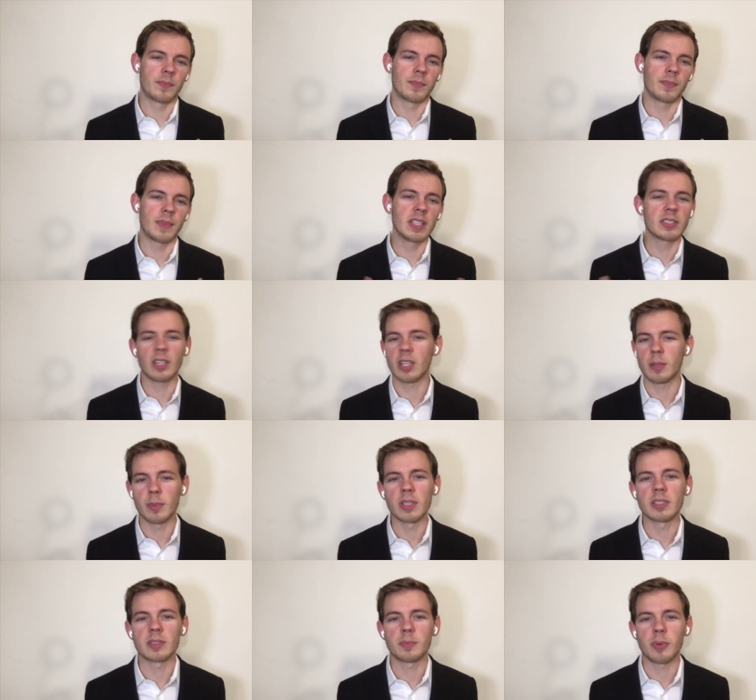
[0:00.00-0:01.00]
these
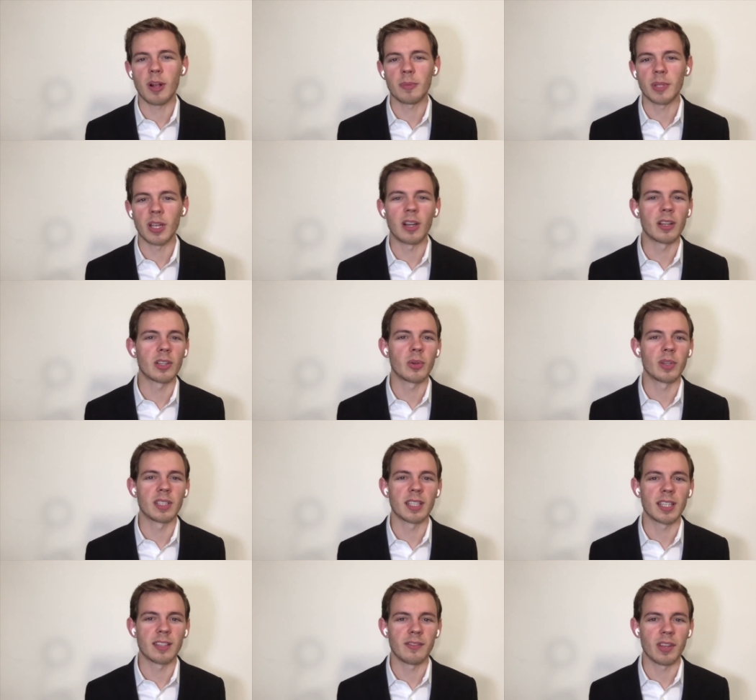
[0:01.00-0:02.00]
arguments probably aren't going
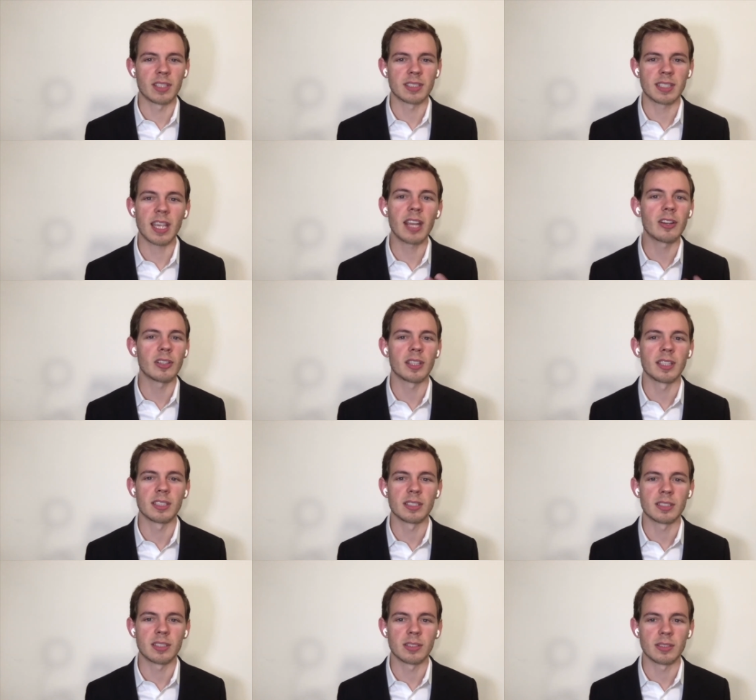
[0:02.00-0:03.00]
to convince
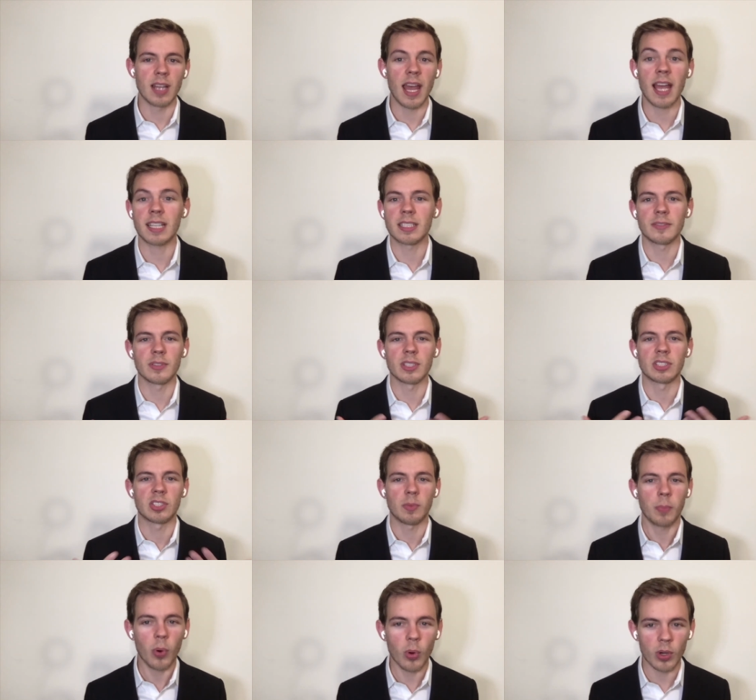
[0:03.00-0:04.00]
Carolyn to actively
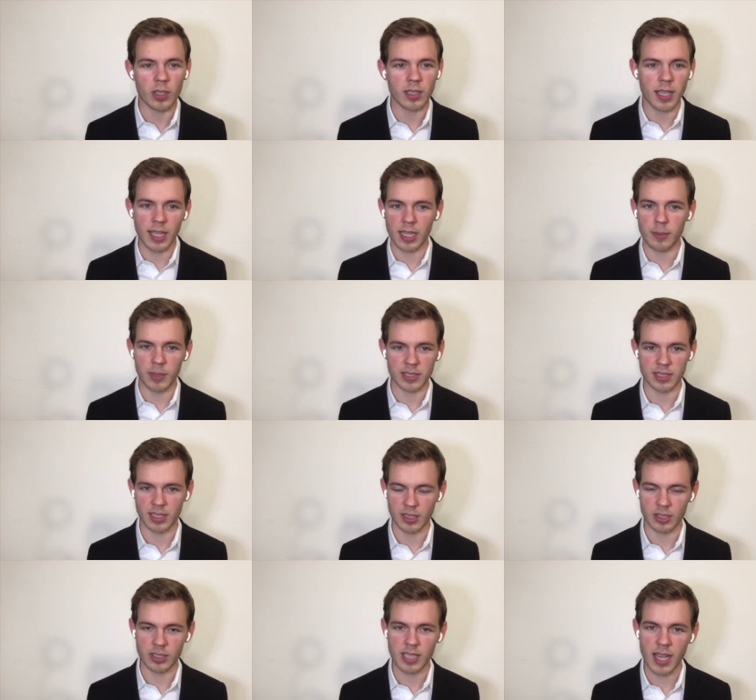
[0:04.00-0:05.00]
support cannabis in
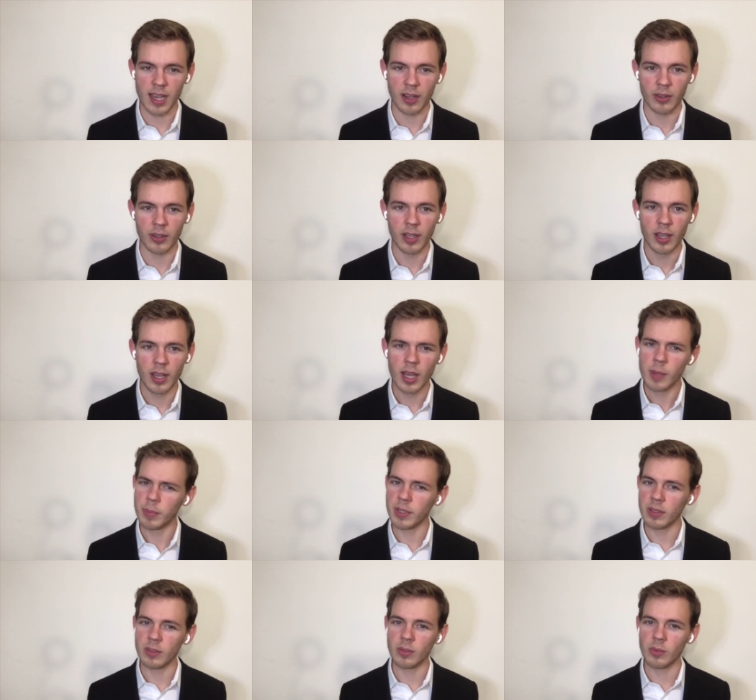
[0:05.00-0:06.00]
her town,
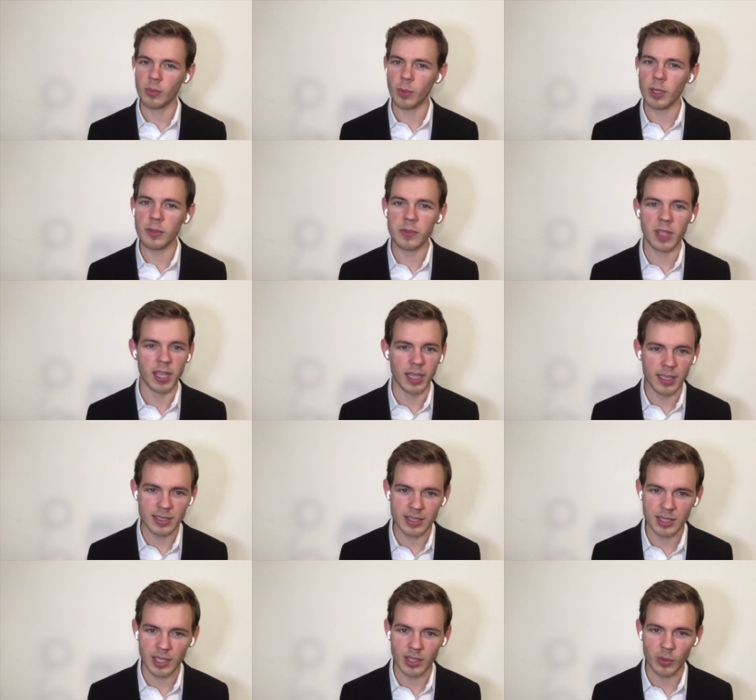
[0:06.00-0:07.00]
but what if
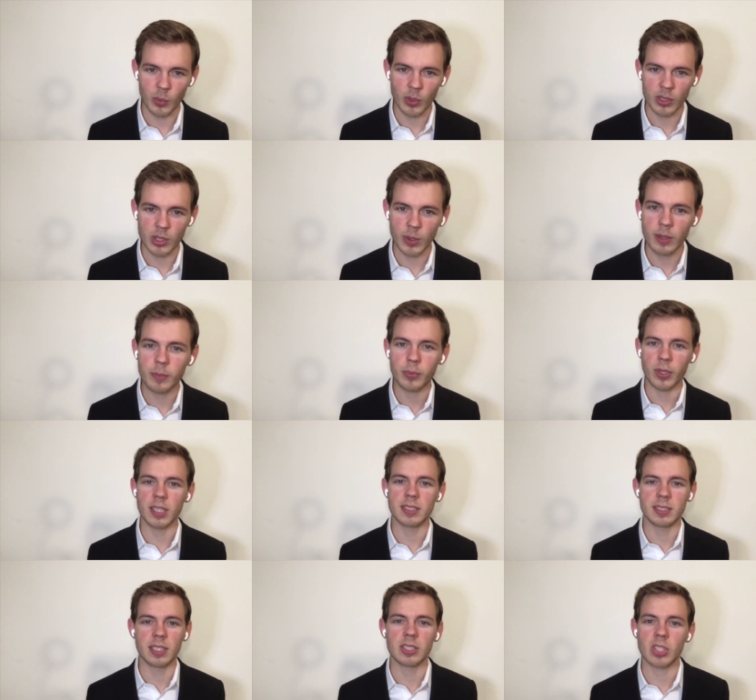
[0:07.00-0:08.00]
Kingston were to
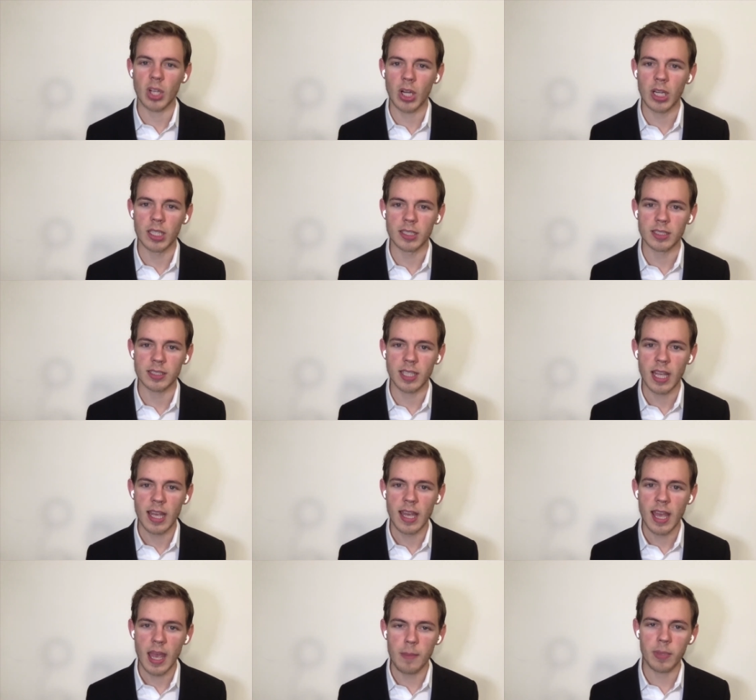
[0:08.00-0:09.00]
embrace this cause
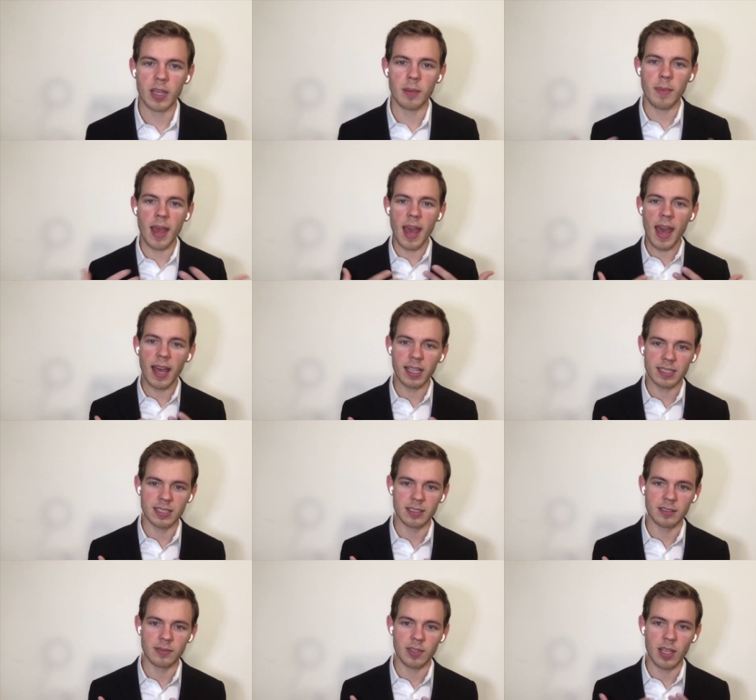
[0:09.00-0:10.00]
and become
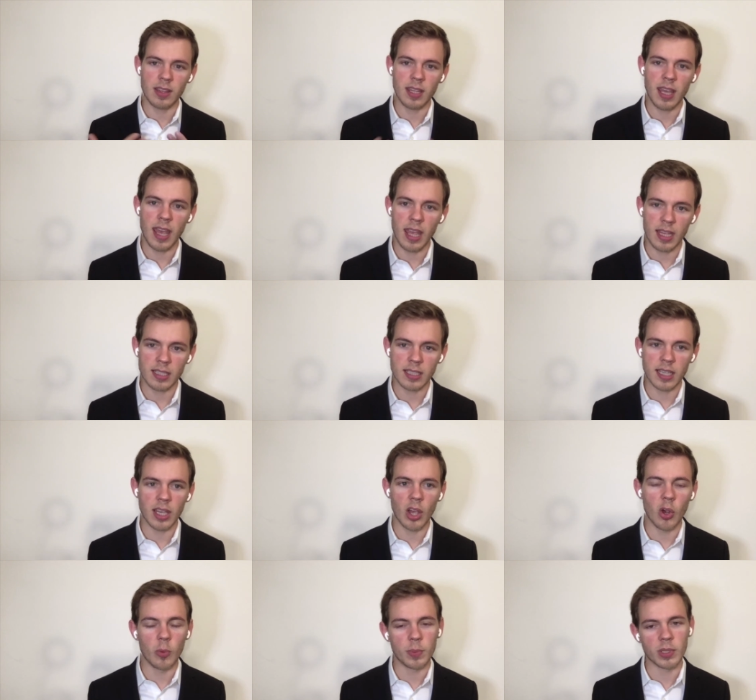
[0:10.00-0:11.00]
active in the
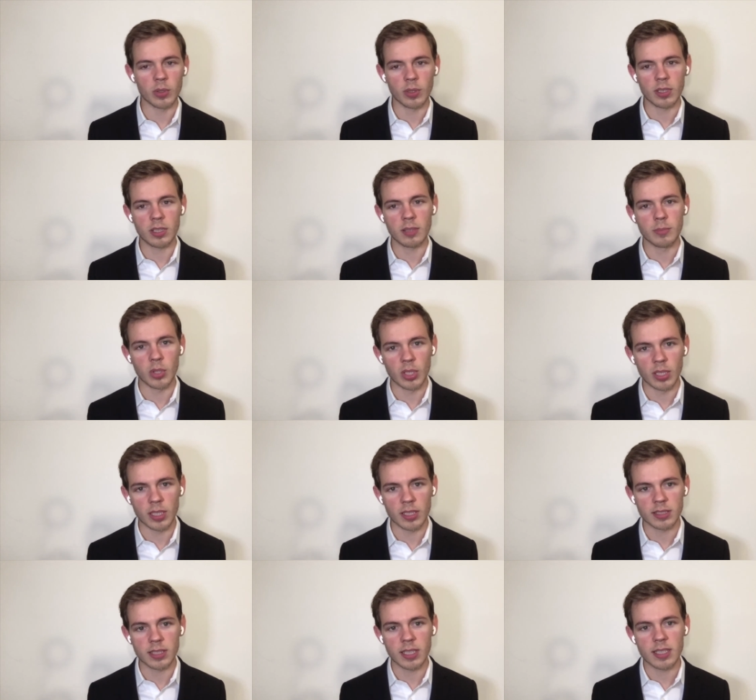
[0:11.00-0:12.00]
anti-opioid
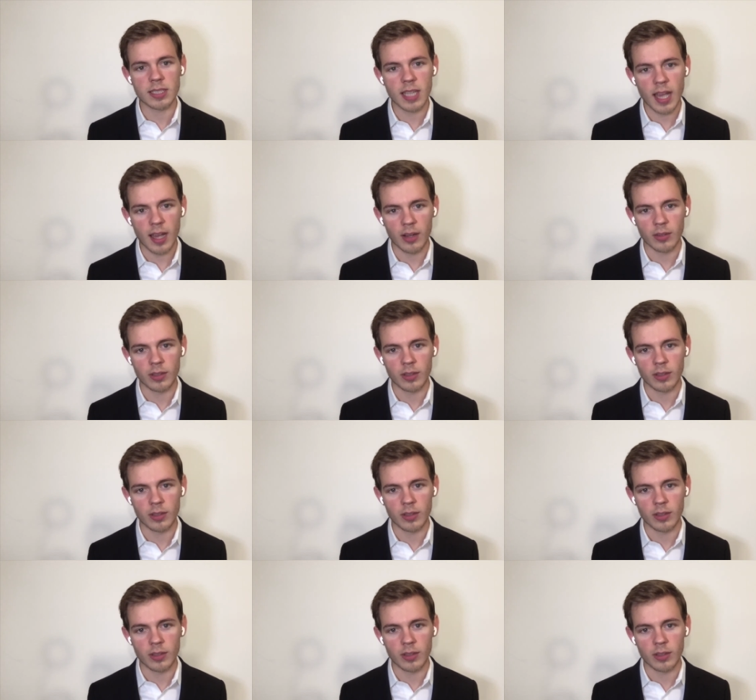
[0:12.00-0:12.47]
communities in town?